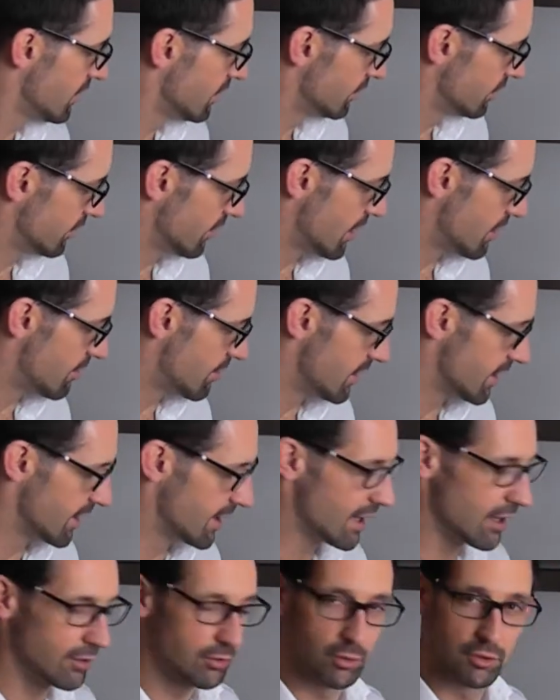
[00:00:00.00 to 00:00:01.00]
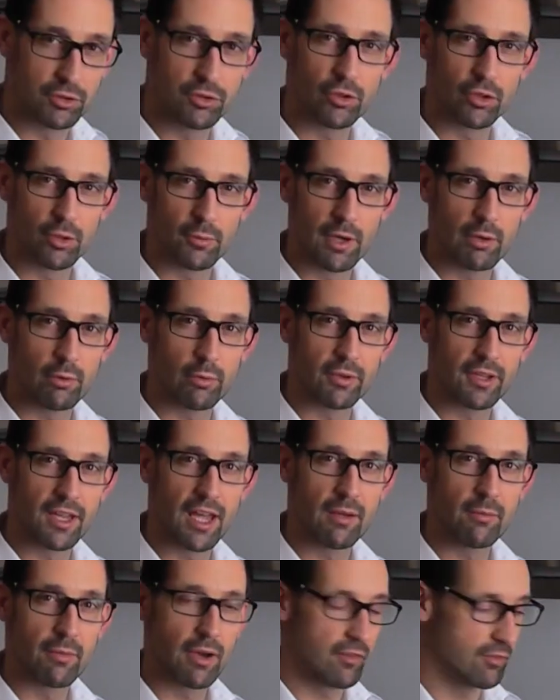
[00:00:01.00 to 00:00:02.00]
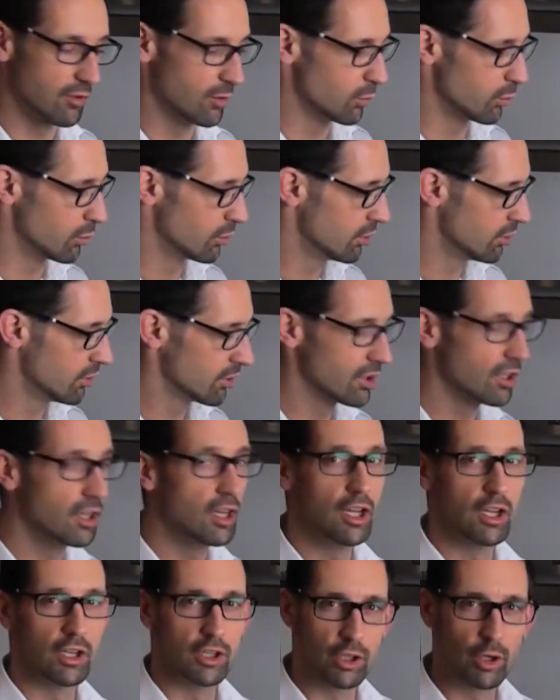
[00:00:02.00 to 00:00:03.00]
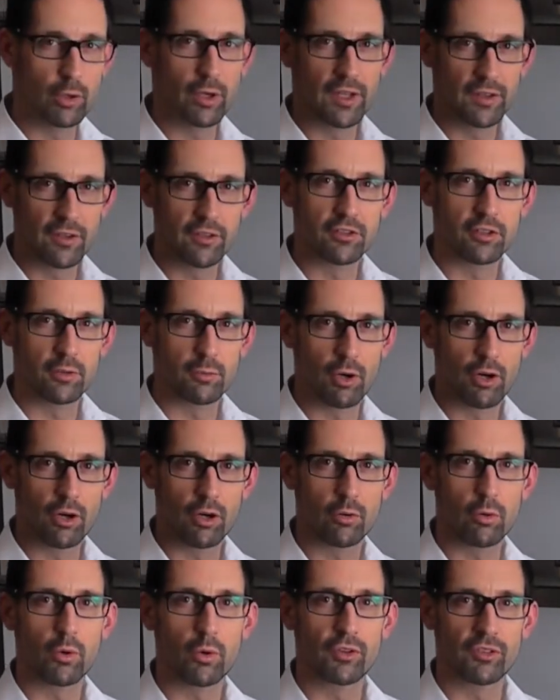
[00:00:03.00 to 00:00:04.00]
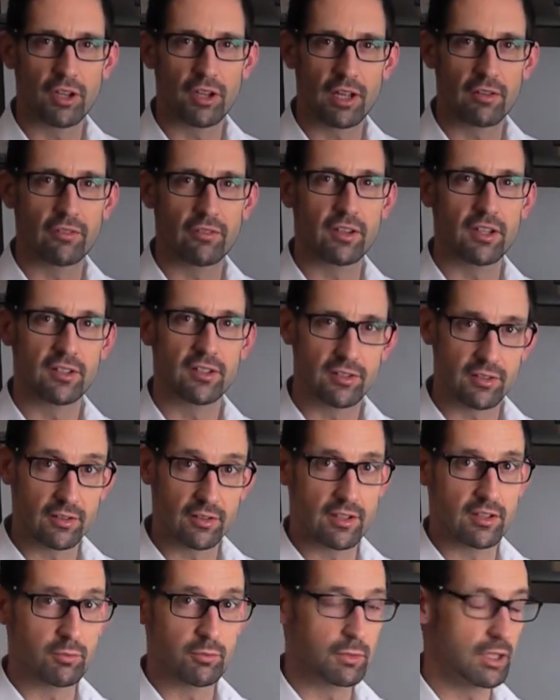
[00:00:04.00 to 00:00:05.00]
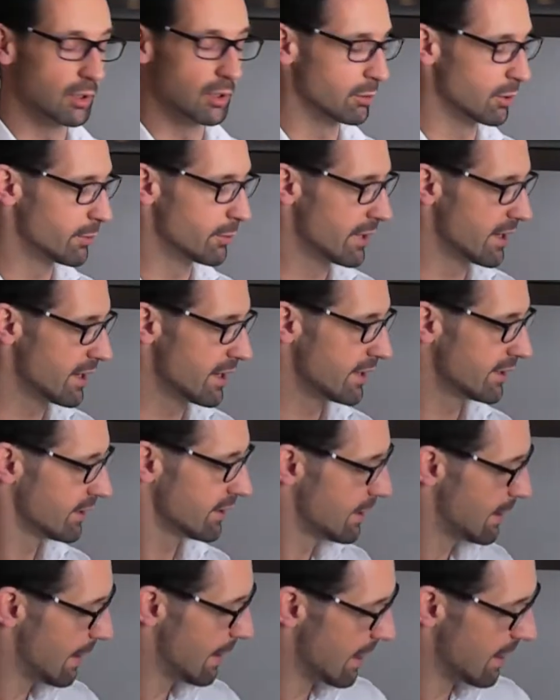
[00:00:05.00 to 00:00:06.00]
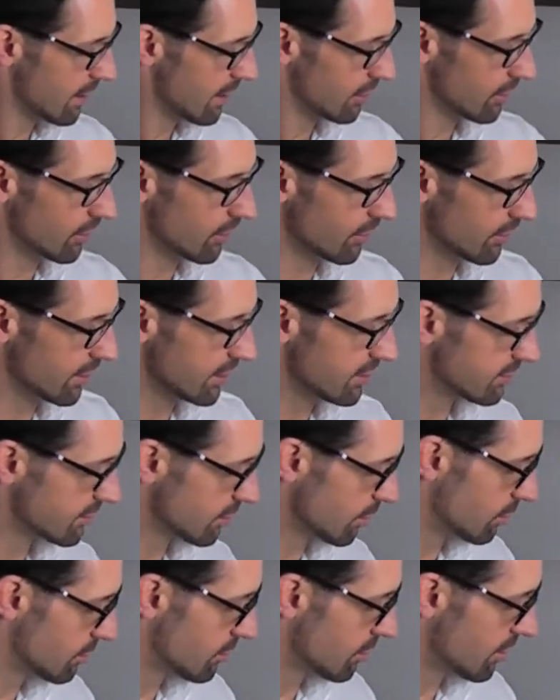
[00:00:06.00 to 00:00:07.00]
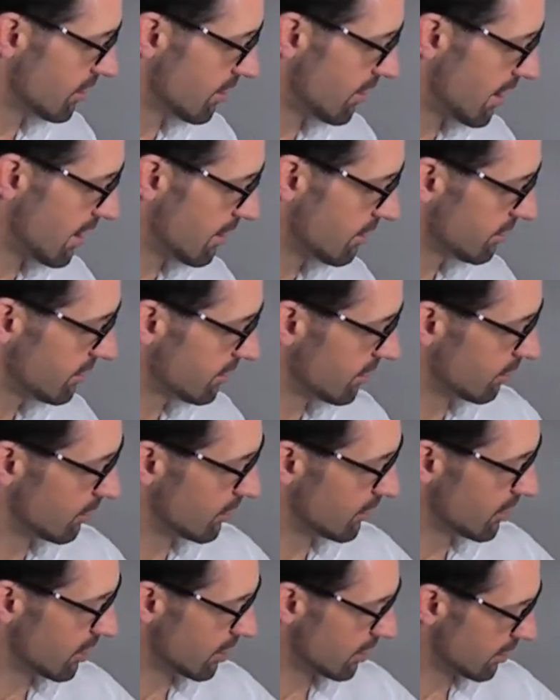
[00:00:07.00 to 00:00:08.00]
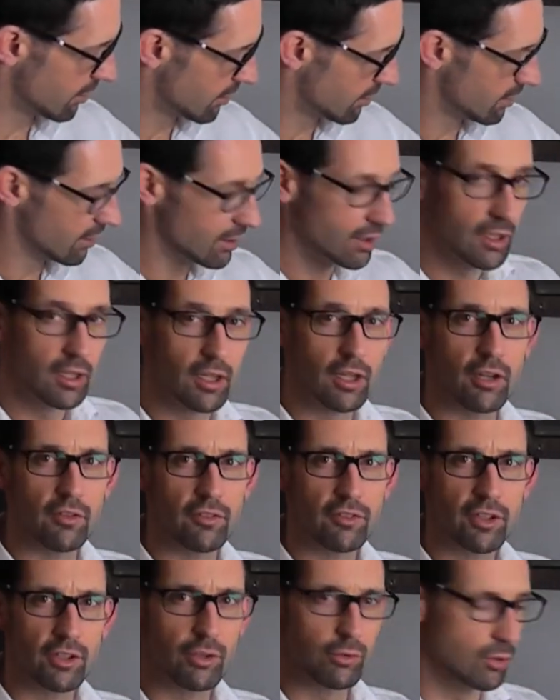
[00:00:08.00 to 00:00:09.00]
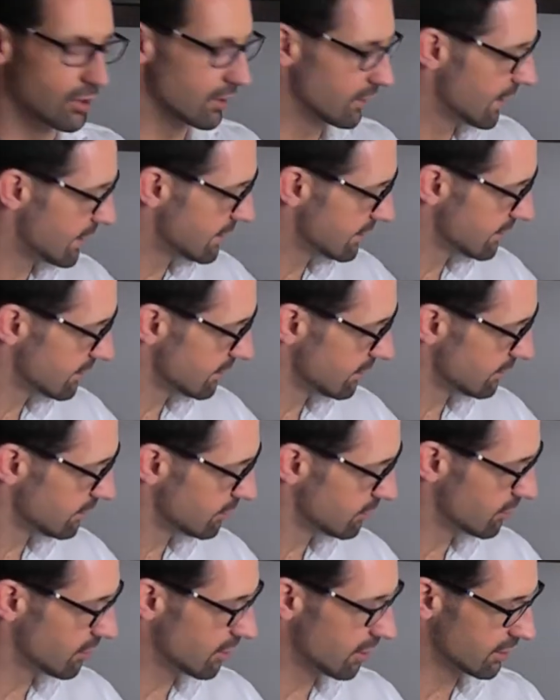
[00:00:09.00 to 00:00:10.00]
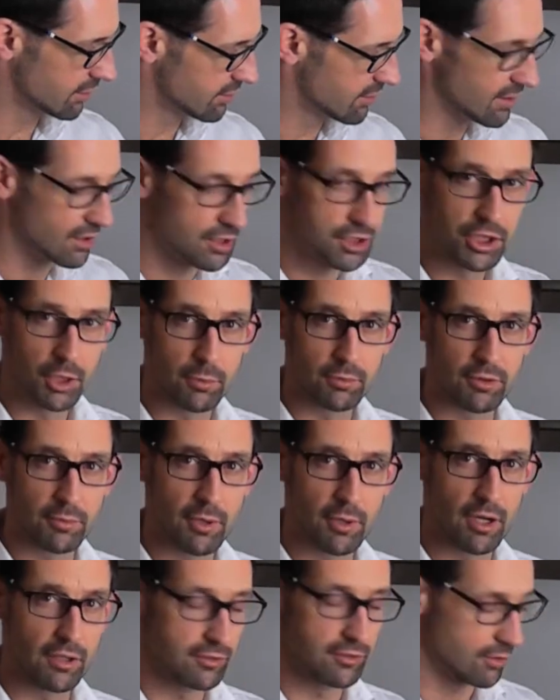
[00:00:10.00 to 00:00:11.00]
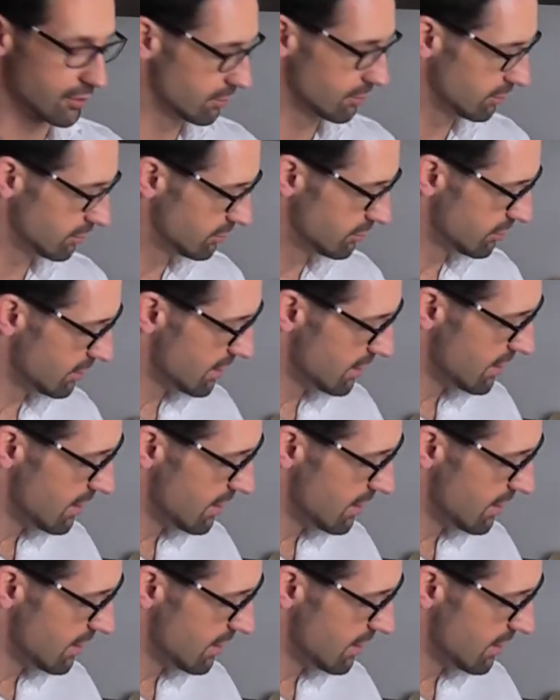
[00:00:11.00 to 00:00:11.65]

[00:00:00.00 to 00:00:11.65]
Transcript: so they're ready now. So we took them out when we came back from work, knowing that tomorrow we want to have this meal prepared. Got the slow cooker out, and we've got a few lentils, we've got a tin of chopped tomatoes,